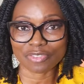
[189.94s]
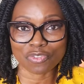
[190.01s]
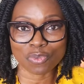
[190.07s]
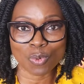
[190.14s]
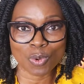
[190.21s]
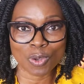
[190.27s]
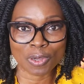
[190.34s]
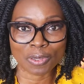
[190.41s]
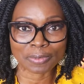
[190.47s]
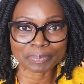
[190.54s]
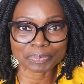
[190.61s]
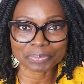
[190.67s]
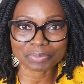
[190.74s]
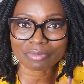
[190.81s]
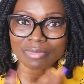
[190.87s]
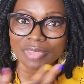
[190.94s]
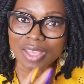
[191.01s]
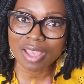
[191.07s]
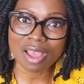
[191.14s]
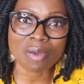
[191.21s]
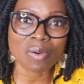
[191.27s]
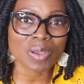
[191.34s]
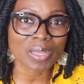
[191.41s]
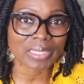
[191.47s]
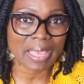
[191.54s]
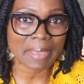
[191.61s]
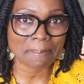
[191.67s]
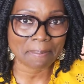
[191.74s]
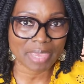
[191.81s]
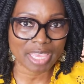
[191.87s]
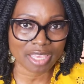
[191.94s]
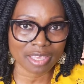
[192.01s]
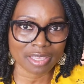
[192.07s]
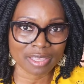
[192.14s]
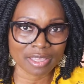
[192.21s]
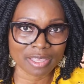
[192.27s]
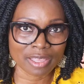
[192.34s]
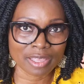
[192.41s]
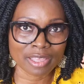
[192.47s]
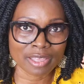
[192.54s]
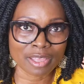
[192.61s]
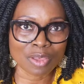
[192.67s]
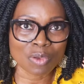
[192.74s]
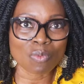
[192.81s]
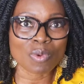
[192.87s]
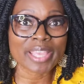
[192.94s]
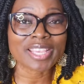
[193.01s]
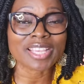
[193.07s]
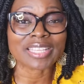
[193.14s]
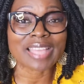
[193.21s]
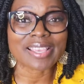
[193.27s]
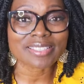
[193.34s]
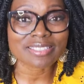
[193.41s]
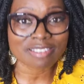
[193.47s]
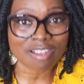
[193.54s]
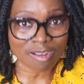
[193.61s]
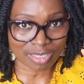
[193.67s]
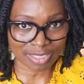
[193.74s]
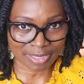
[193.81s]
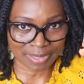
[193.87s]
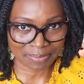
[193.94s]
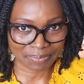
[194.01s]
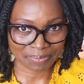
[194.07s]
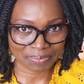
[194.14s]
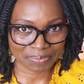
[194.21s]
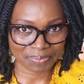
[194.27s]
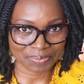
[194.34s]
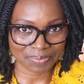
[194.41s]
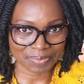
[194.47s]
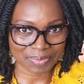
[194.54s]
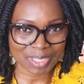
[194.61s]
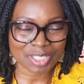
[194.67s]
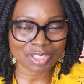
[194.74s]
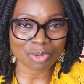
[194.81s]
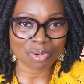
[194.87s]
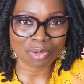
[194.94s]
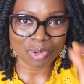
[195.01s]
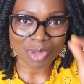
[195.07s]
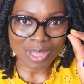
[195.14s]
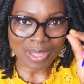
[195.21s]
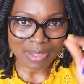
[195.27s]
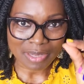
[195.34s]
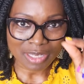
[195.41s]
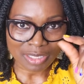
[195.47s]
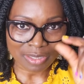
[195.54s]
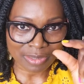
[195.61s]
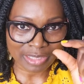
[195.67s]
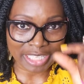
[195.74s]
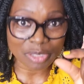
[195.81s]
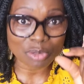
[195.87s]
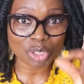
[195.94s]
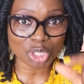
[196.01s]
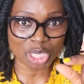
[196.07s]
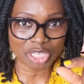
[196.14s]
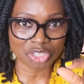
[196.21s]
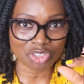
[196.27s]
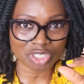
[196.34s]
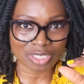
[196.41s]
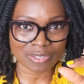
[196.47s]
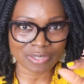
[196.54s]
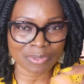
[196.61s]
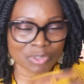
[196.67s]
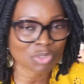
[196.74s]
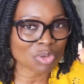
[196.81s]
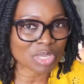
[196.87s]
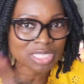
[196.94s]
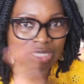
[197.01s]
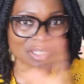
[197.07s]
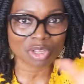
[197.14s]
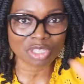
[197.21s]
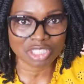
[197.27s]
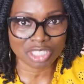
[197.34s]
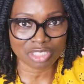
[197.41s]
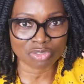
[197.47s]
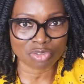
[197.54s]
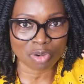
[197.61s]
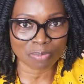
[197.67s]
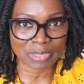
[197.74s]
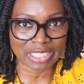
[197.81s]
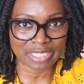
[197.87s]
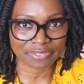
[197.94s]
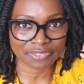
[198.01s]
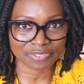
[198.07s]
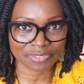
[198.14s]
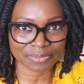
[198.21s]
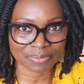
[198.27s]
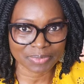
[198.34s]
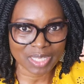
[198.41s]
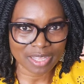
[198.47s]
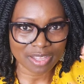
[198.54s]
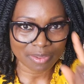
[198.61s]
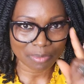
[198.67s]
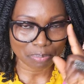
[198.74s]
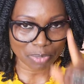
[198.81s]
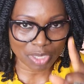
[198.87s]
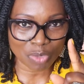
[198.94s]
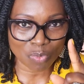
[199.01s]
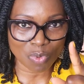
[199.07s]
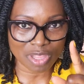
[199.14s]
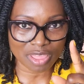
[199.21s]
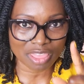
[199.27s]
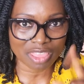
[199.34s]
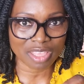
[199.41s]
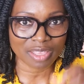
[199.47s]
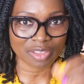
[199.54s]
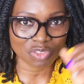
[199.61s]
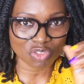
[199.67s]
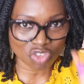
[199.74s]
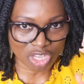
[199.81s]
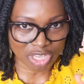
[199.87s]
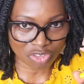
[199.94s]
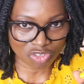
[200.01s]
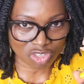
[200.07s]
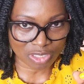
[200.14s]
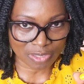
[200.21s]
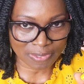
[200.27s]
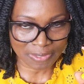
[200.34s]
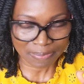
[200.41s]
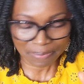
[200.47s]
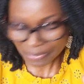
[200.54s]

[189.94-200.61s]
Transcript: for, how can I make, where can I start? So little changes, so it's not disruptive. Pick one thing, change it,